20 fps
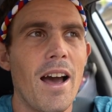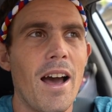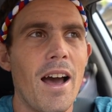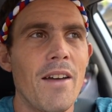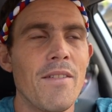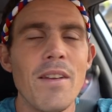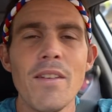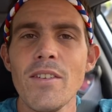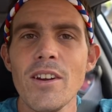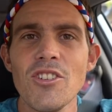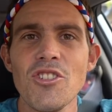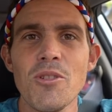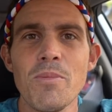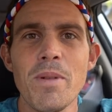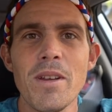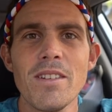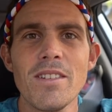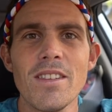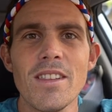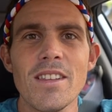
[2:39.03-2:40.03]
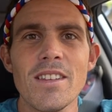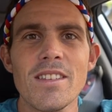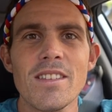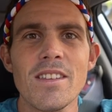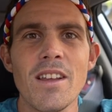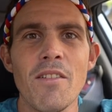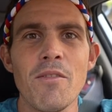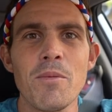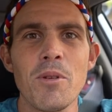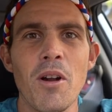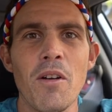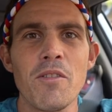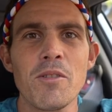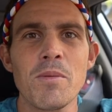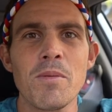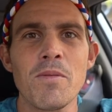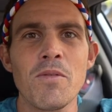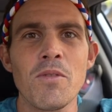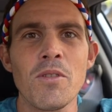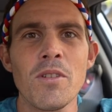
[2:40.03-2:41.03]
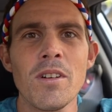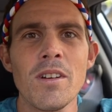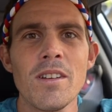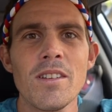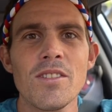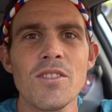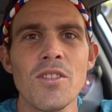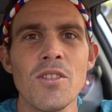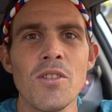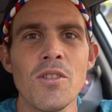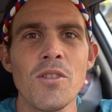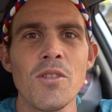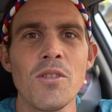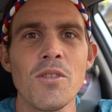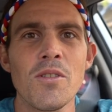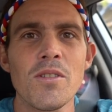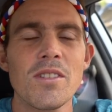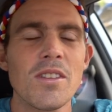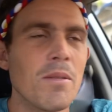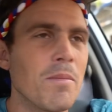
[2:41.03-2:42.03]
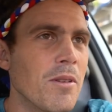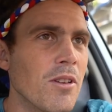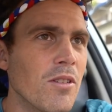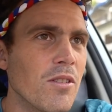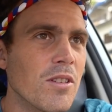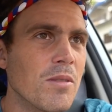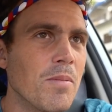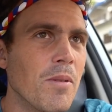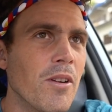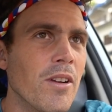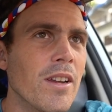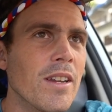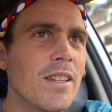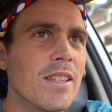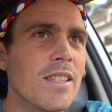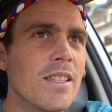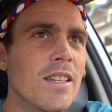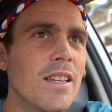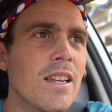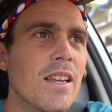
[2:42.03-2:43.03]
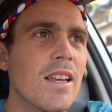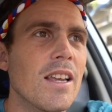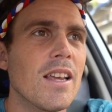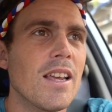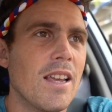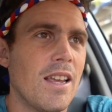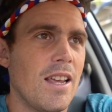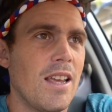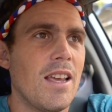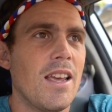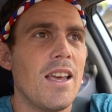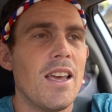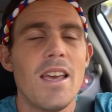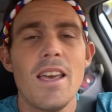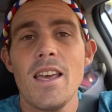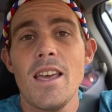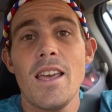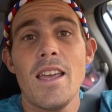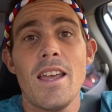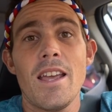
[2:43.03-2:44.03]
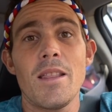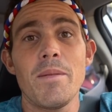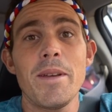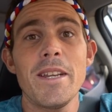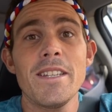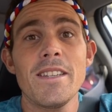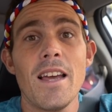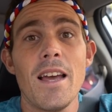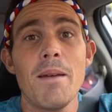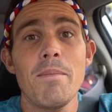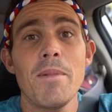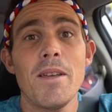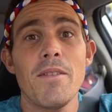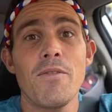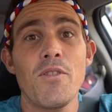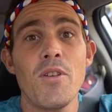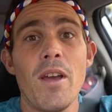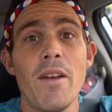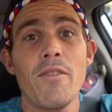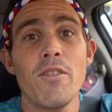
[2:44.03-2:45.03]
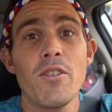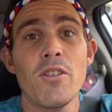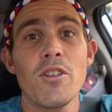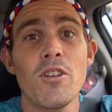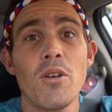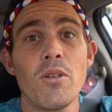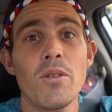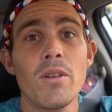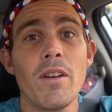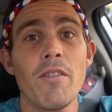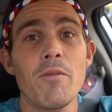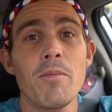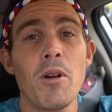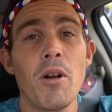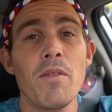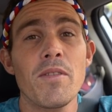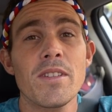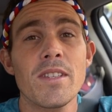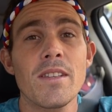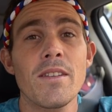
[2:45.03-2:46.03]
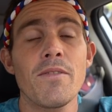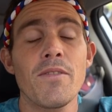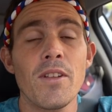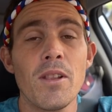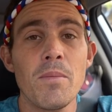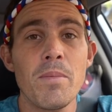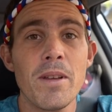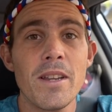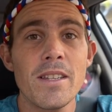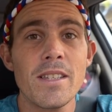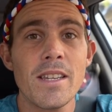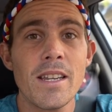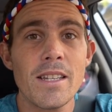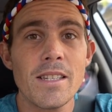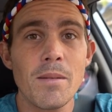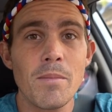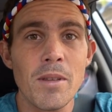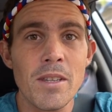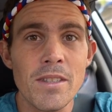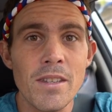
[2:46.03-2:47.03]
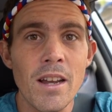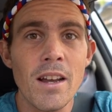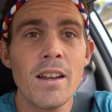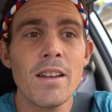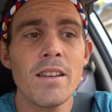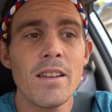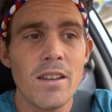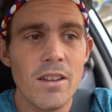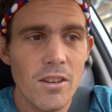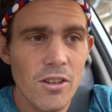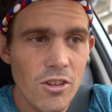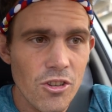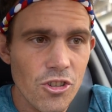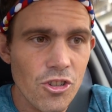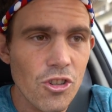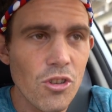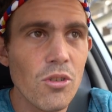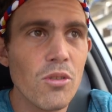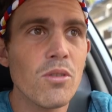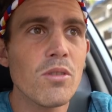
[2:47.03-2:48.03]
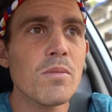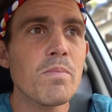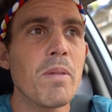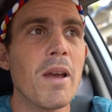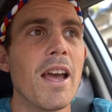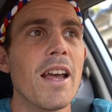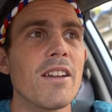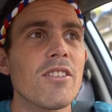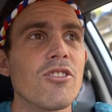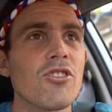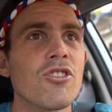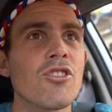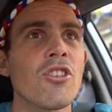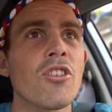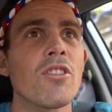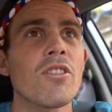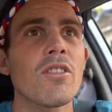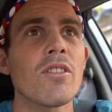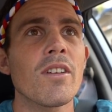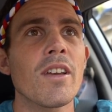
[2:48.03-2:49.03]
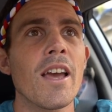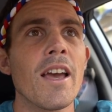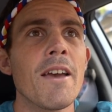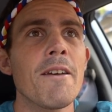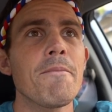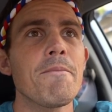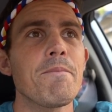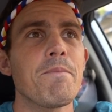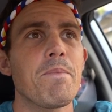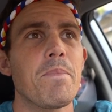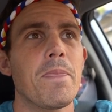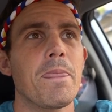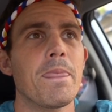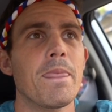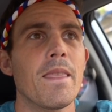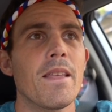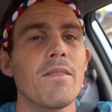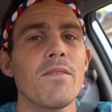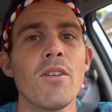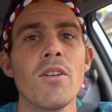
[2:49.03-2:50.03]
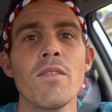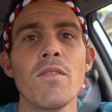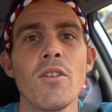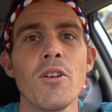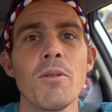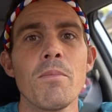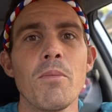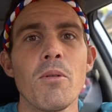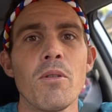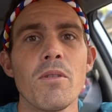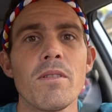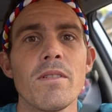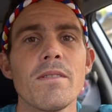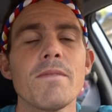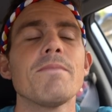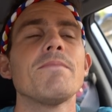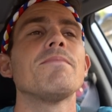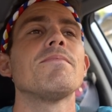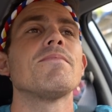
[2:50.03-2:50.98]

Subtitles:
I've never actually been to this government office before, so it's going to be a new experience. In the meantime, if you ever go to a government office in the Philippines to get something done, shoes, pants, shirt, okay? Very, very important.